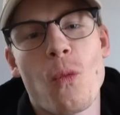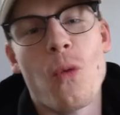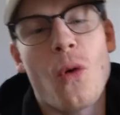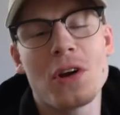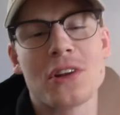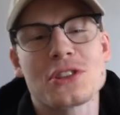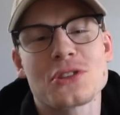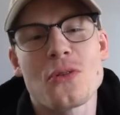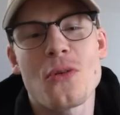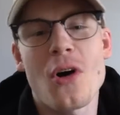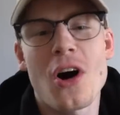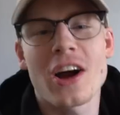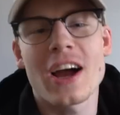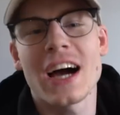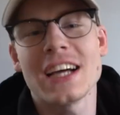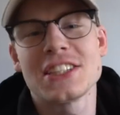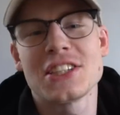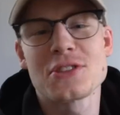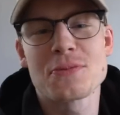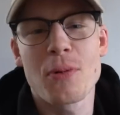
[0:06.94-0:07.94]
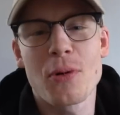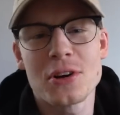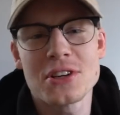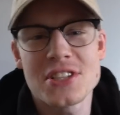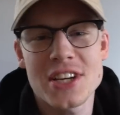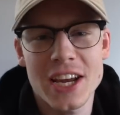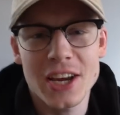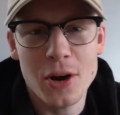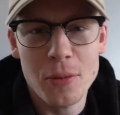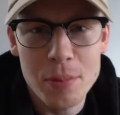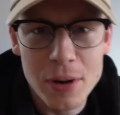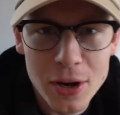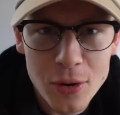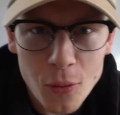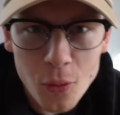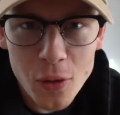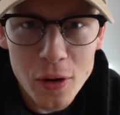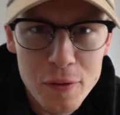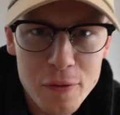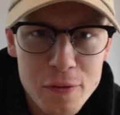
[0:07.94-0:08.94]
What is going on guys? It's your boy Jake up here
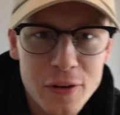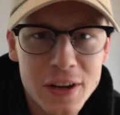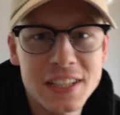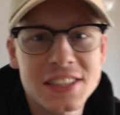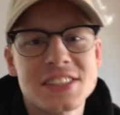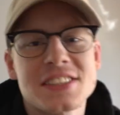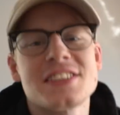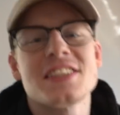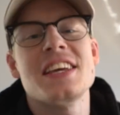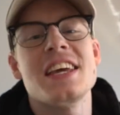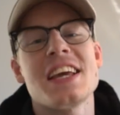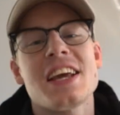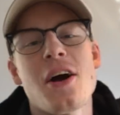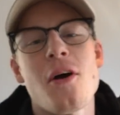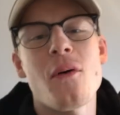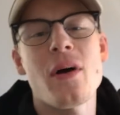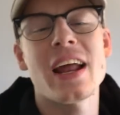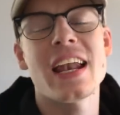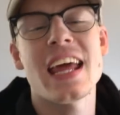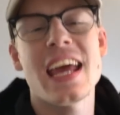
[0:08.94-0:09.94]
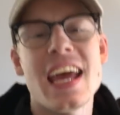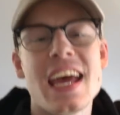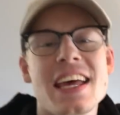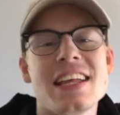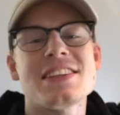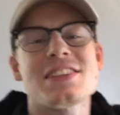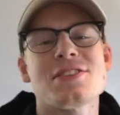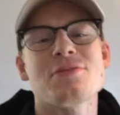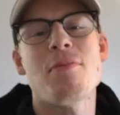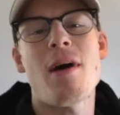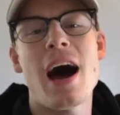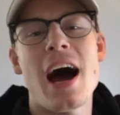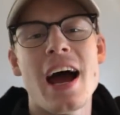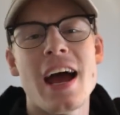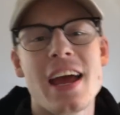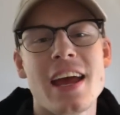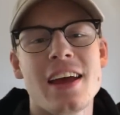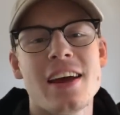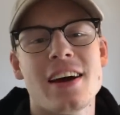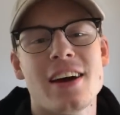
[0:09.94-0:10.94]
at Warface Teeqo and it's
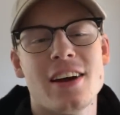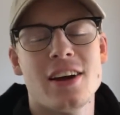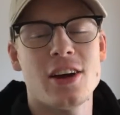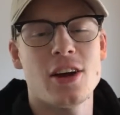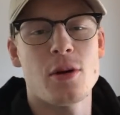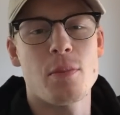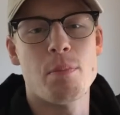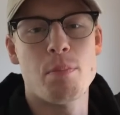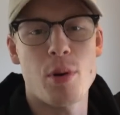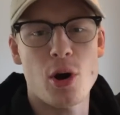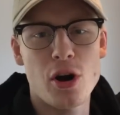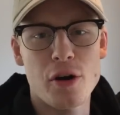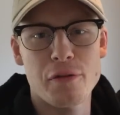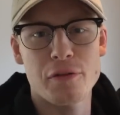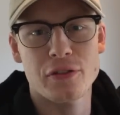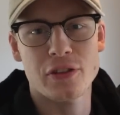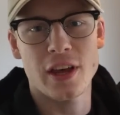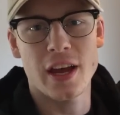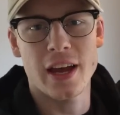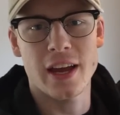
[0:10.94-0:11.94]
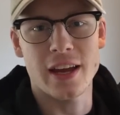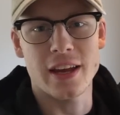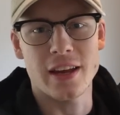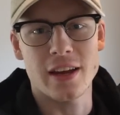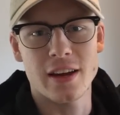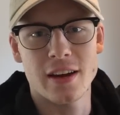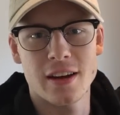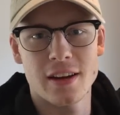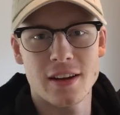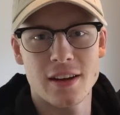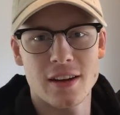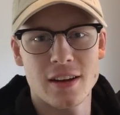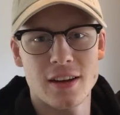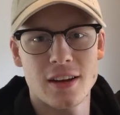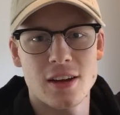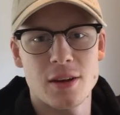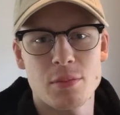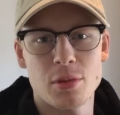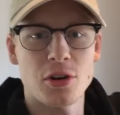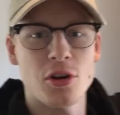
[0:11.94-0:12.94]
my birthday.
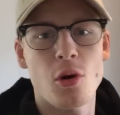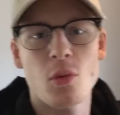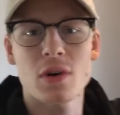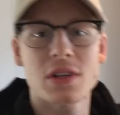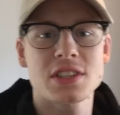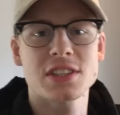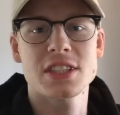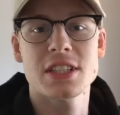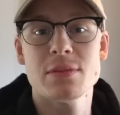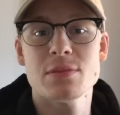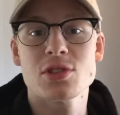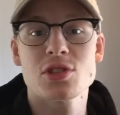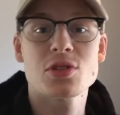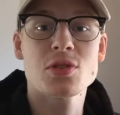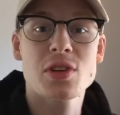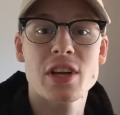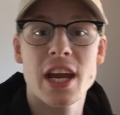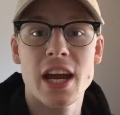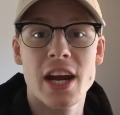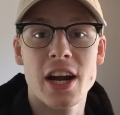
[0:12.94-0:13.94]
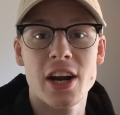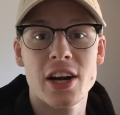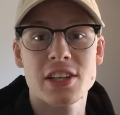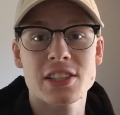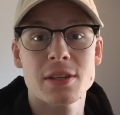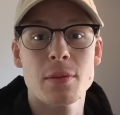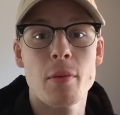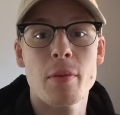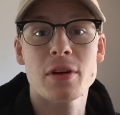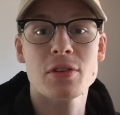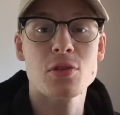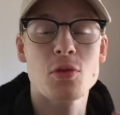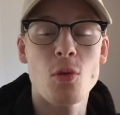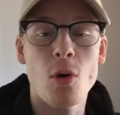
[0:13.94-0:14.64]
But no one seems to care because I'm about to